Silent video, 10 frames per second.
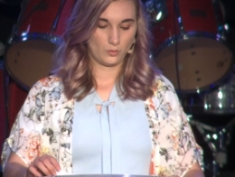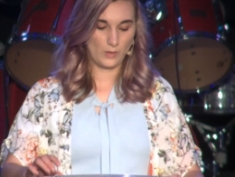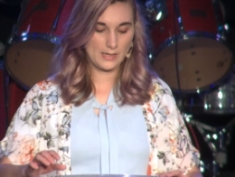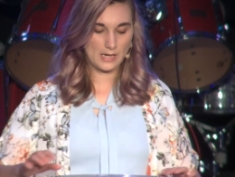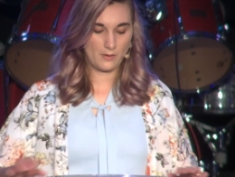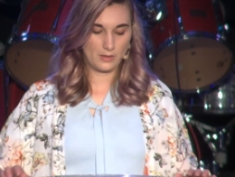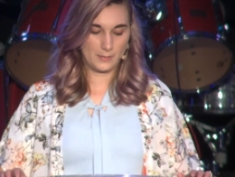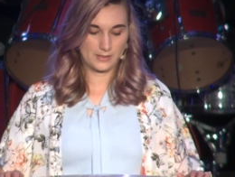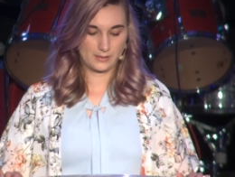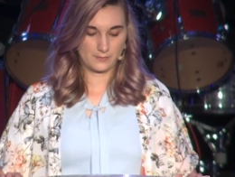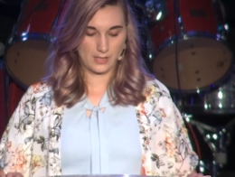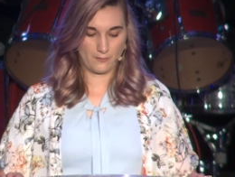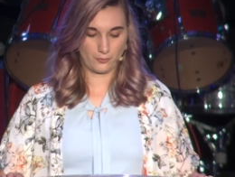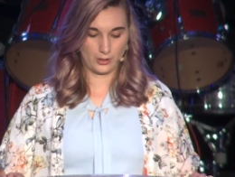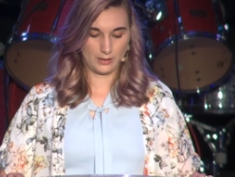Right now, in the midst of
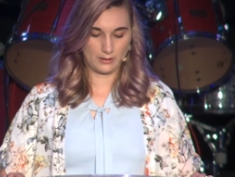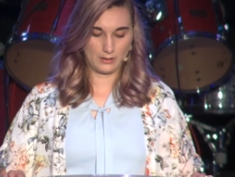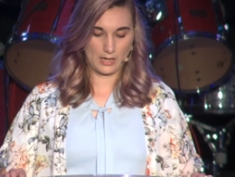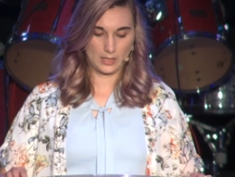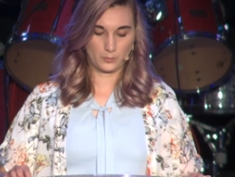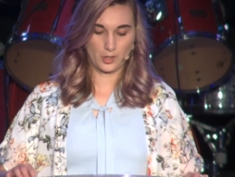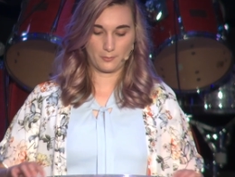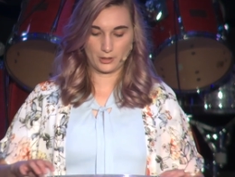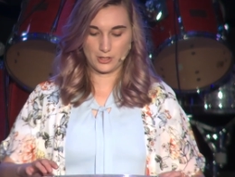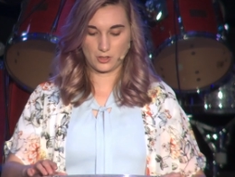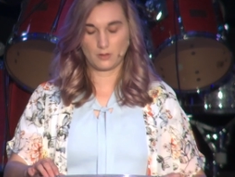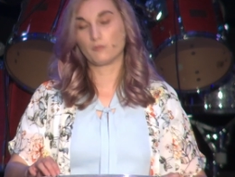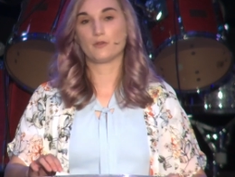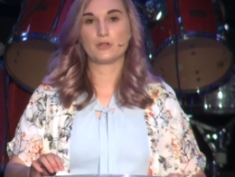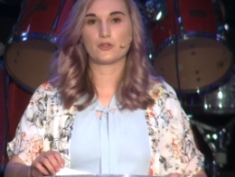suffering and in
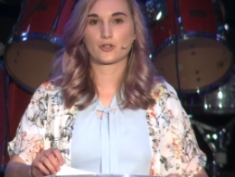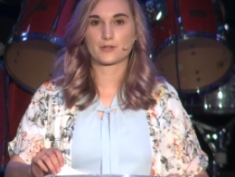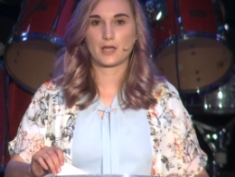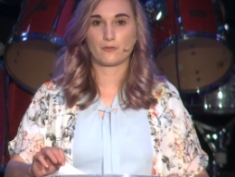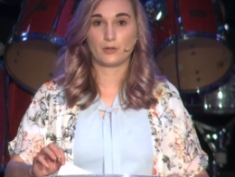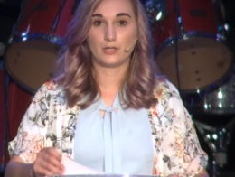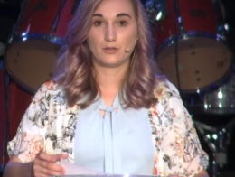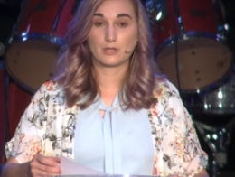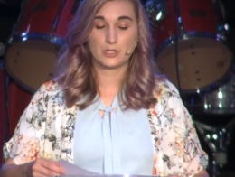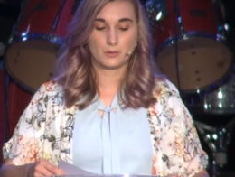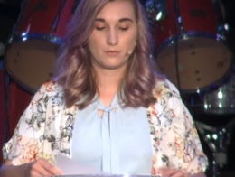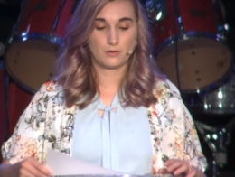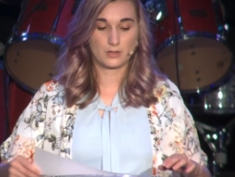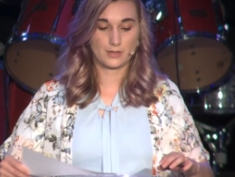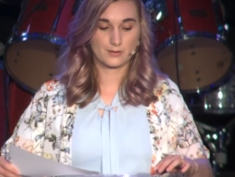preparation for future suffering, you can do a
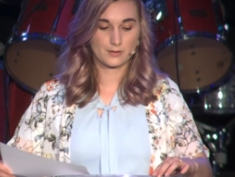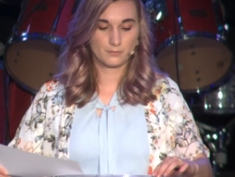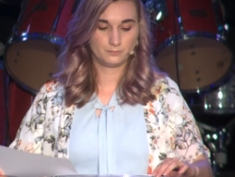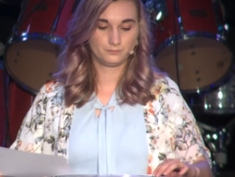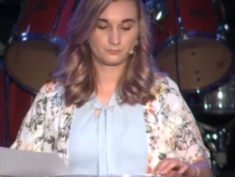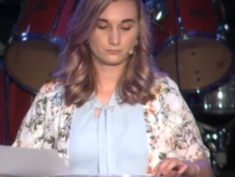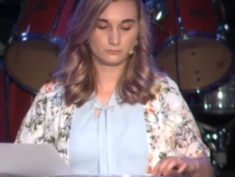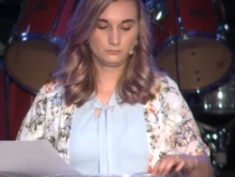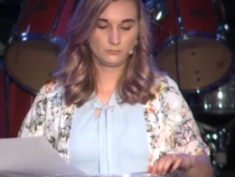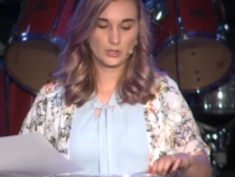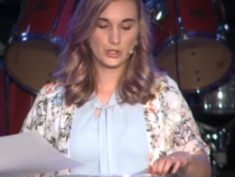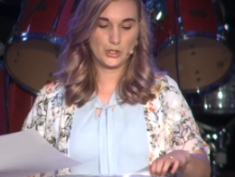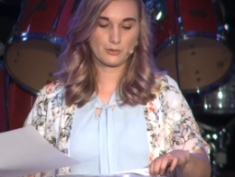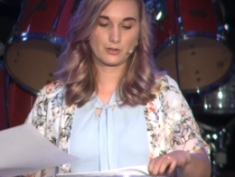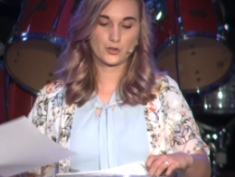few things.
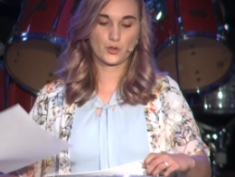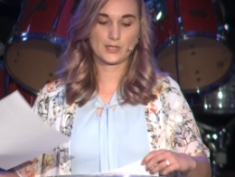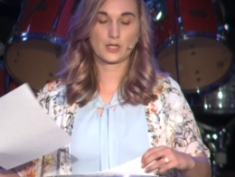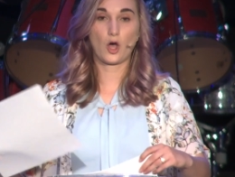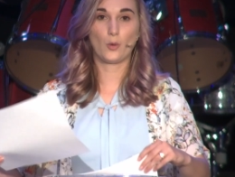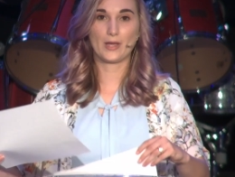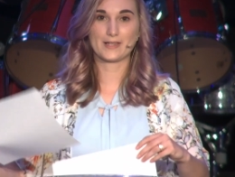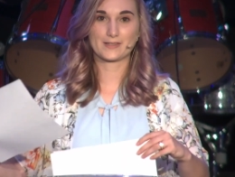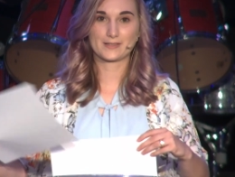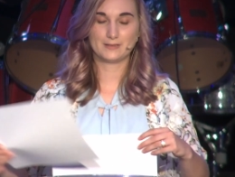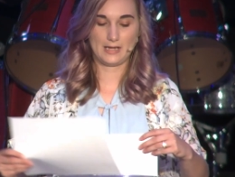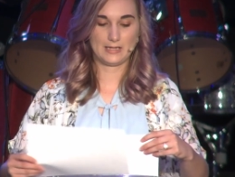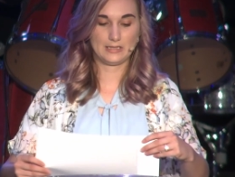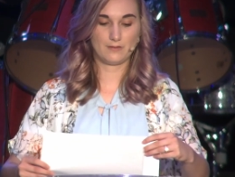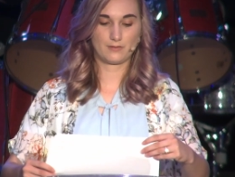You can rejoice always
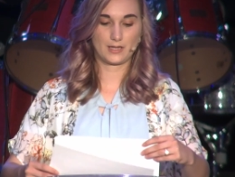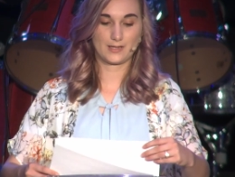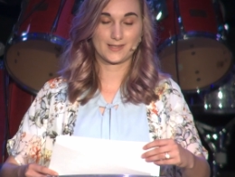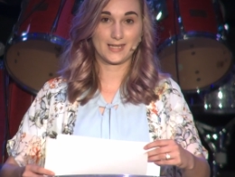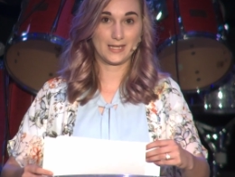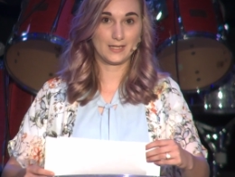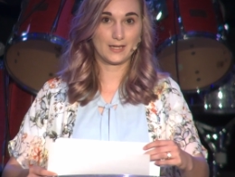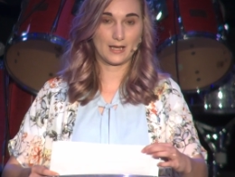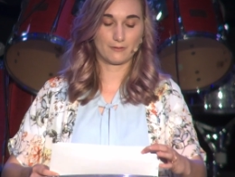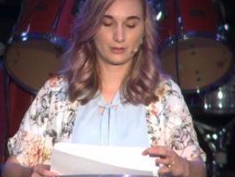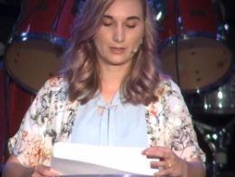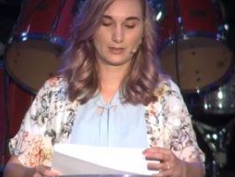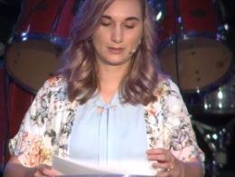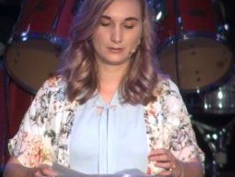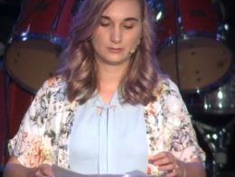and give thanks in
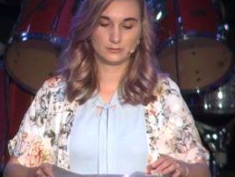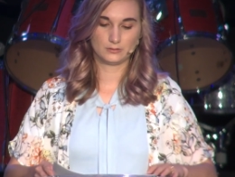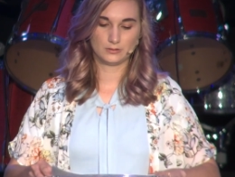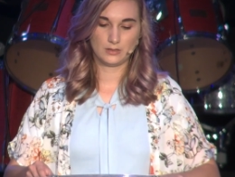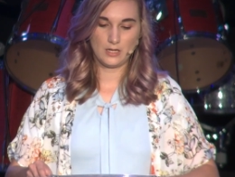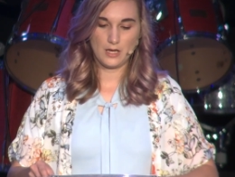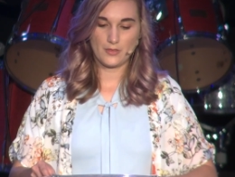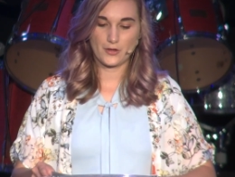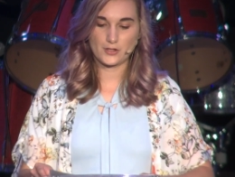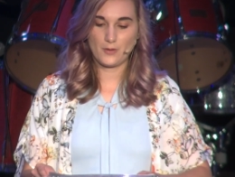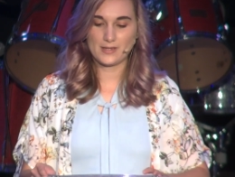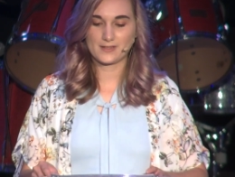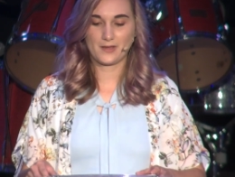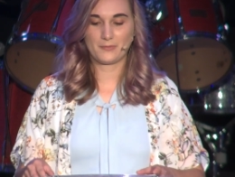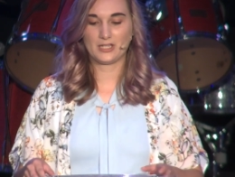everything. There's always
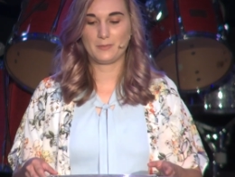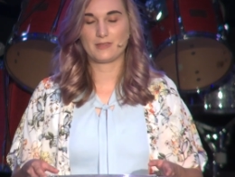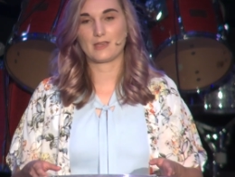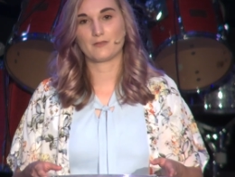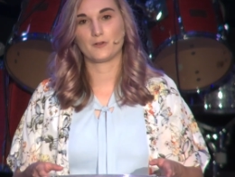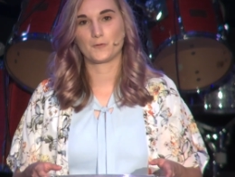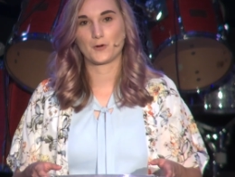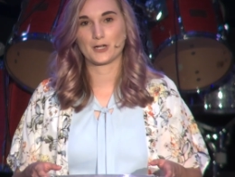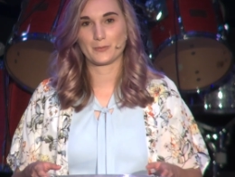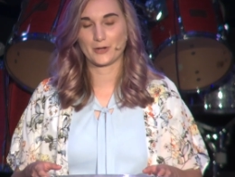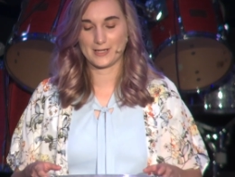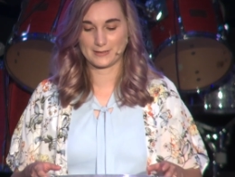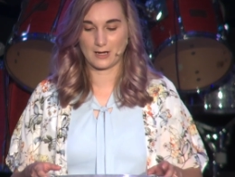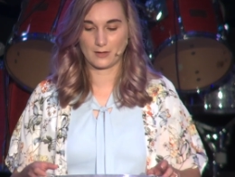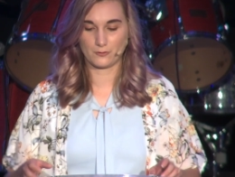something to be thankful for and to
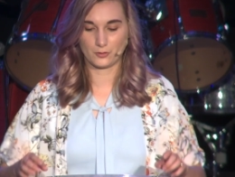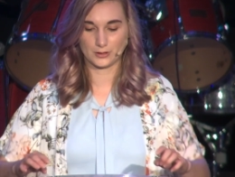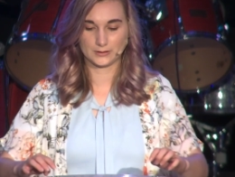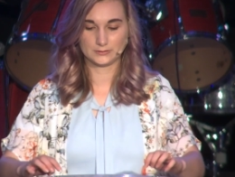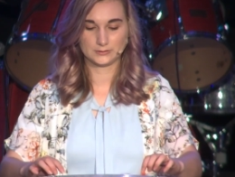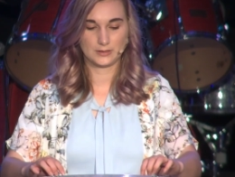praise God for.